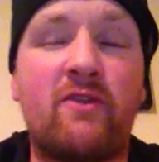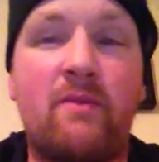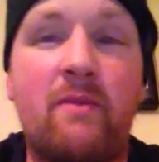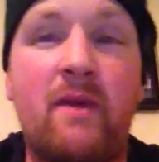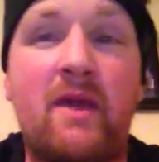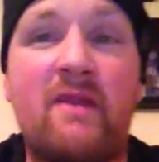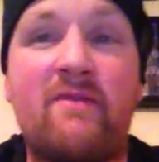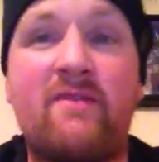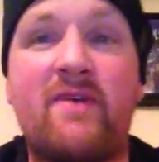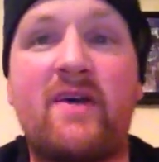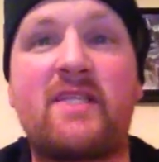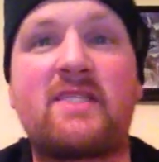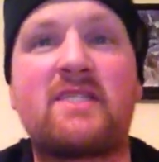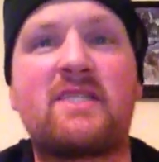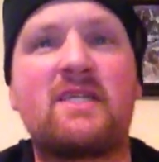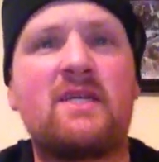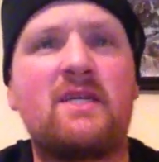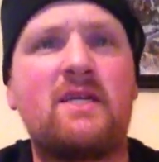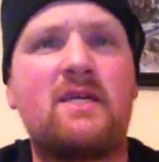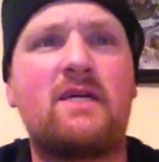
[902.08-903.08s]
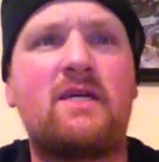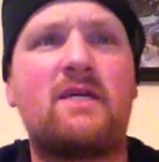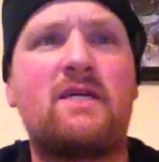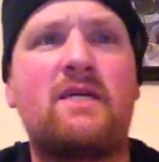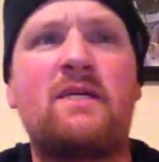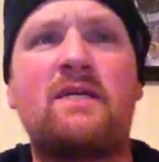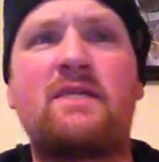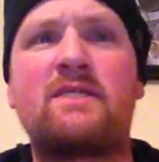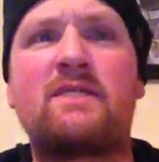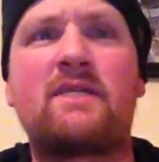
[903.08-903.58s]
the main event,
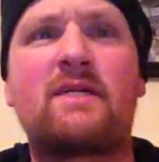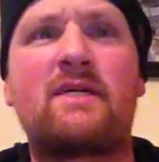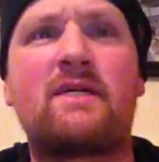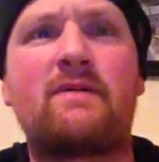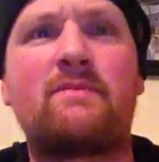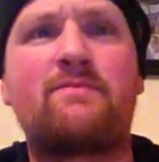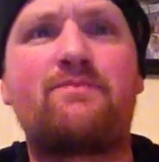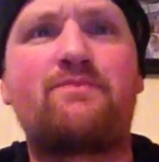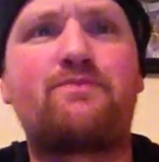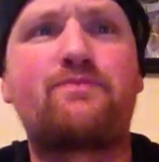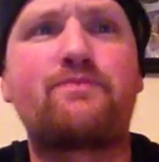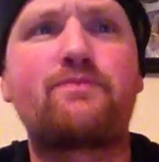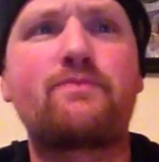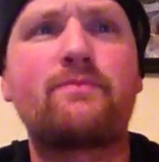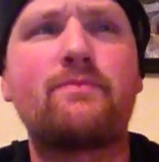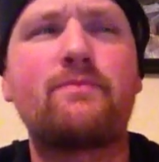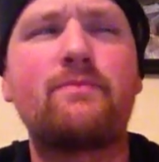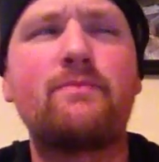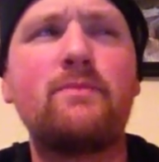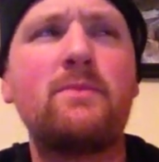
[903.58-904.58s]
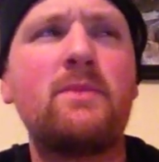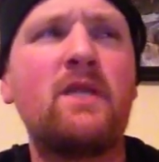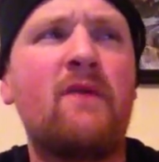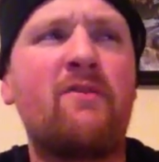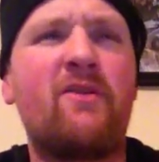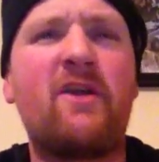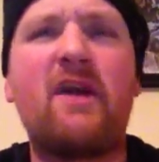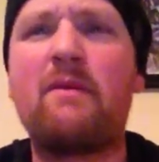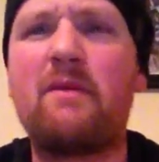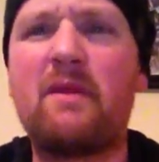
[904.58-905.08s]
and,
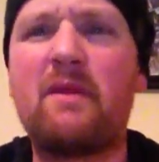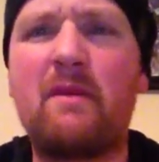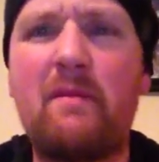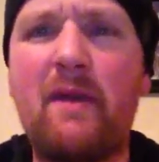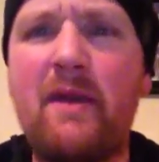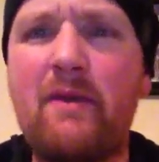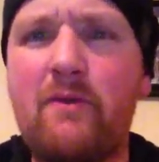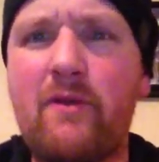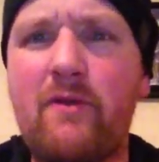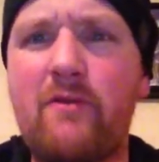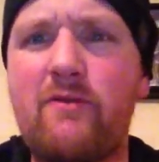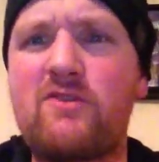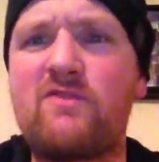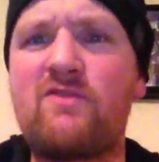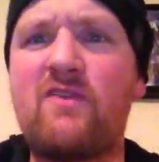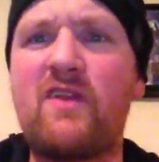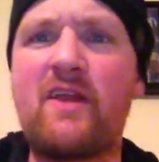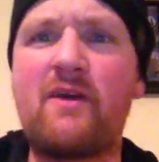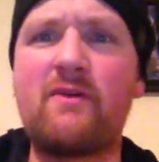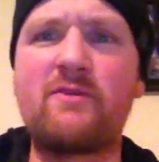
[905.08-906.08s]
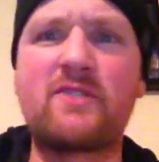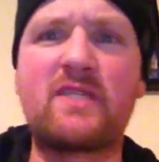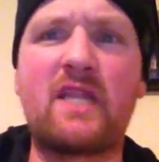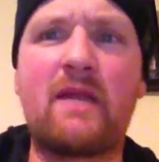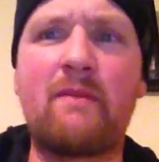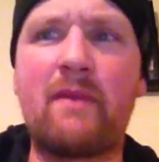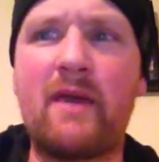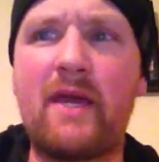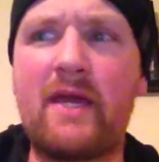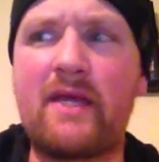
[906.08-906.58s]
I think I'm going to make one of those videos that
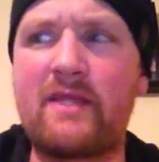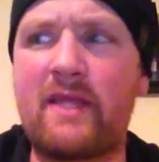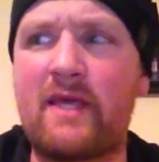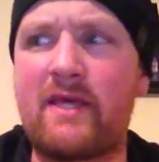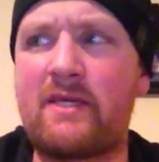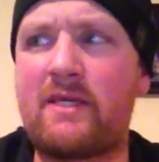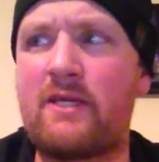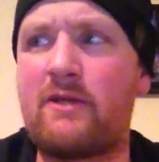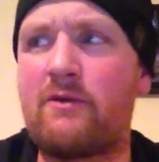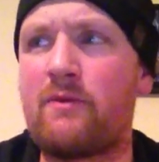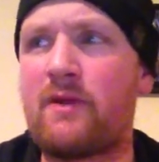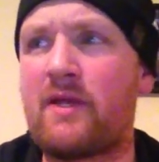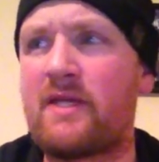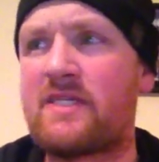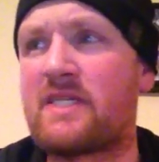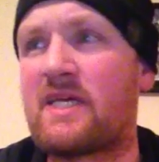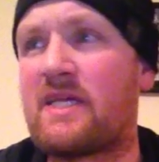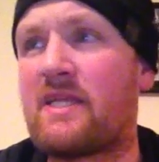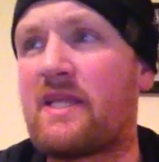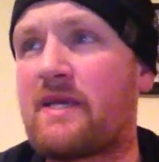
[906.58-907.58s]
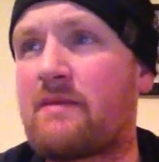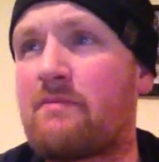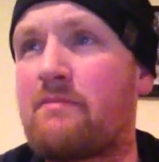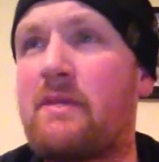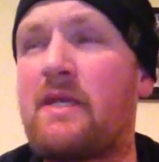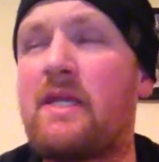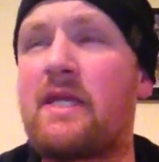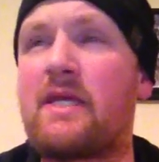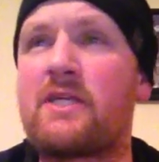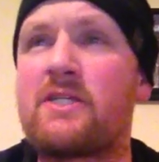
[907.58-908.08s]
I make, like, you know, when I say, like,
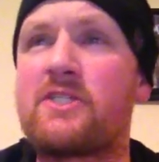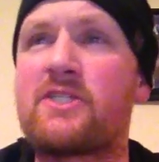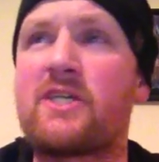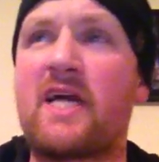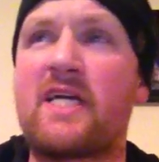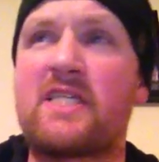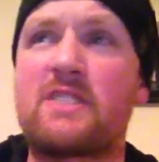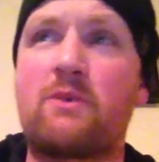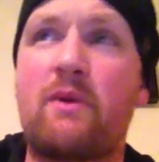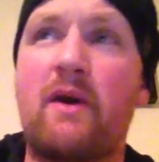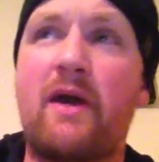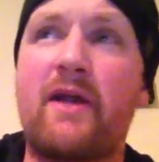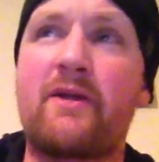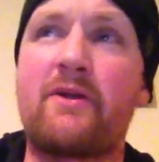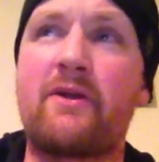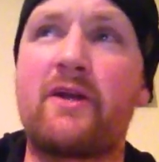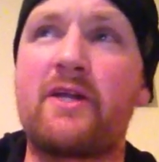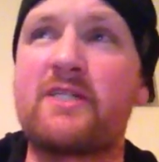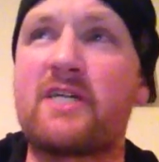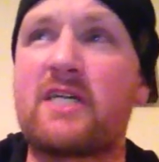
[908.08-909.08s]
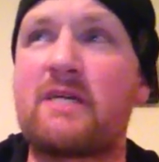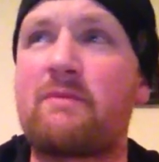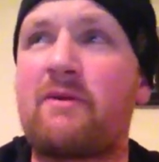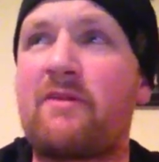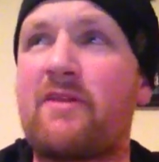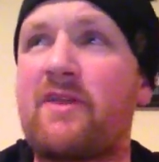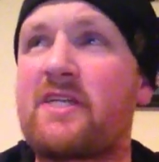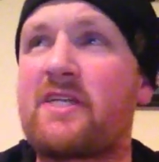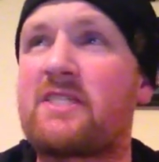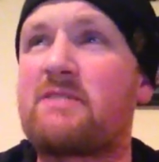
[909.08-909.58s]
meeting Jack Swagger and I talk
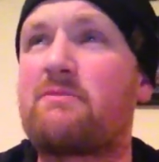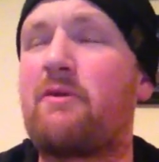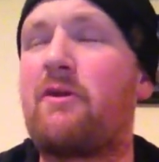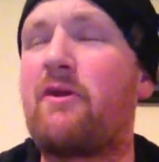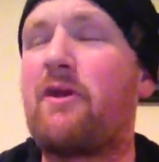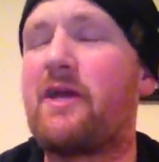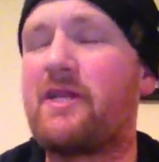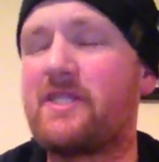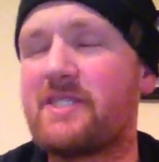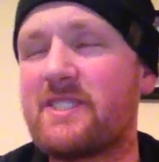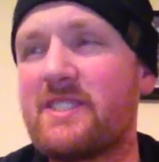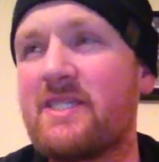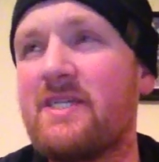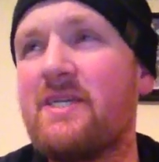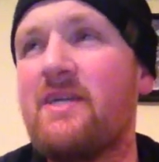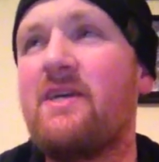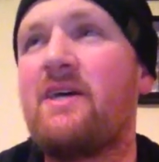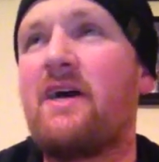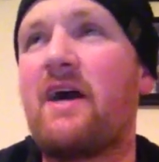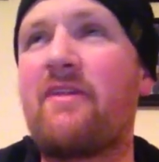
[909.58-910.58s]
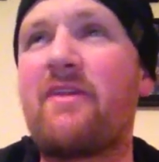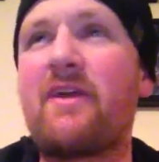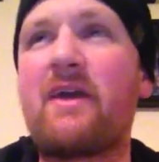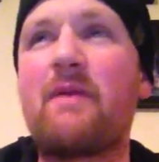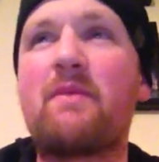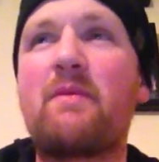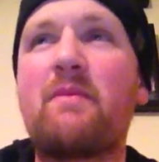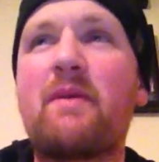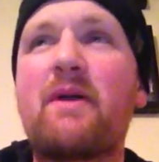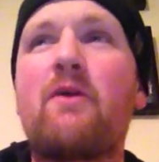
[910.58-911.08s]
about that experience. I think
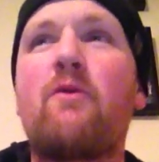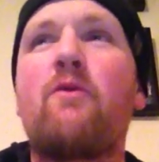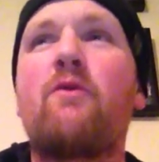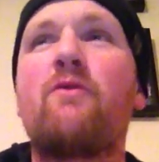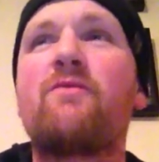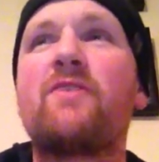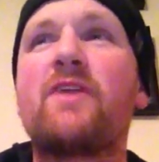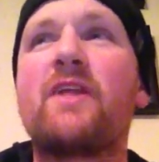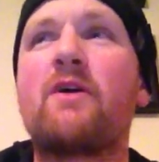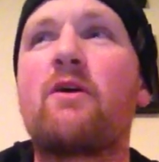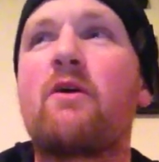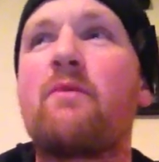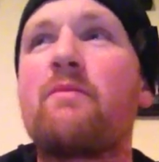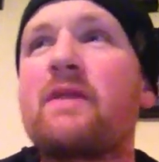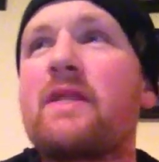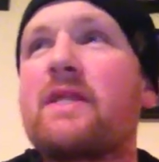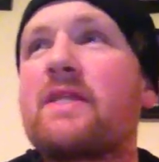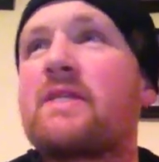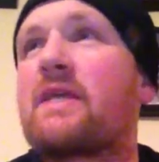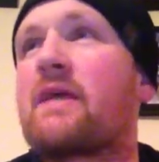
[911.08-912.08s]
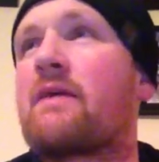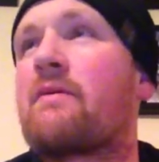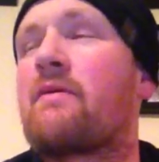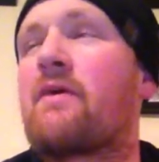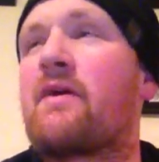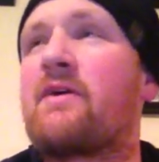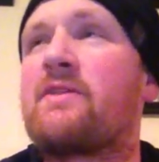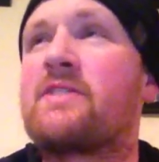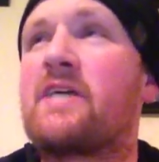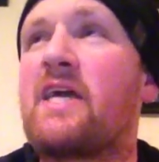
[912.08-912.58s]
I'm going to make a whole video on meeting
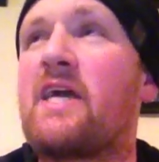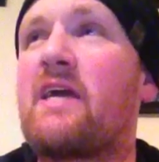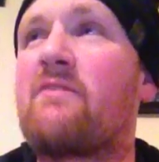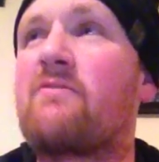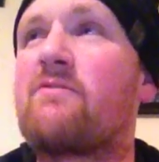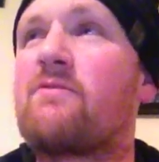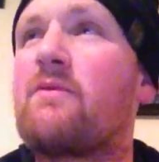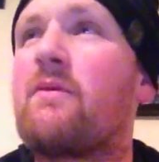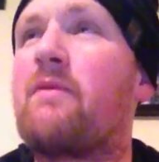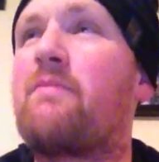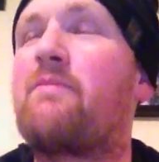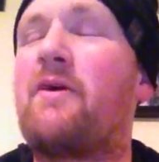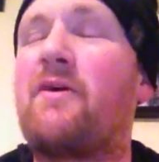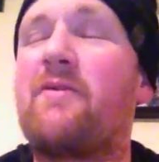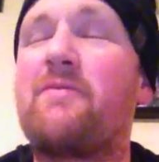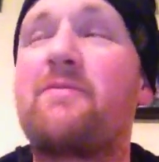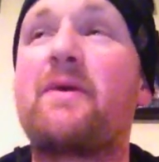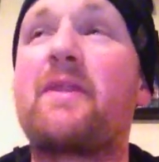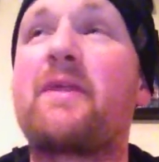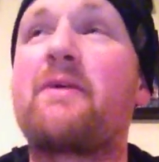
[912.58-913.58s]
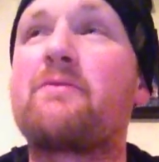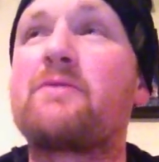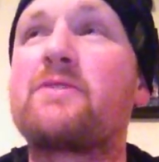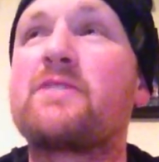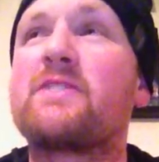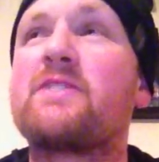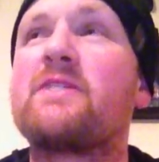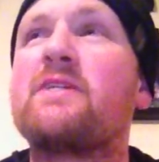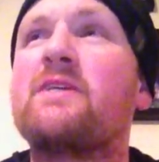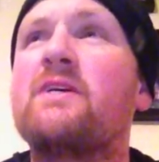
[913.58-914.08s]
Dave, but it
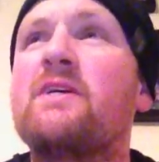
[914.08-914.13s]
was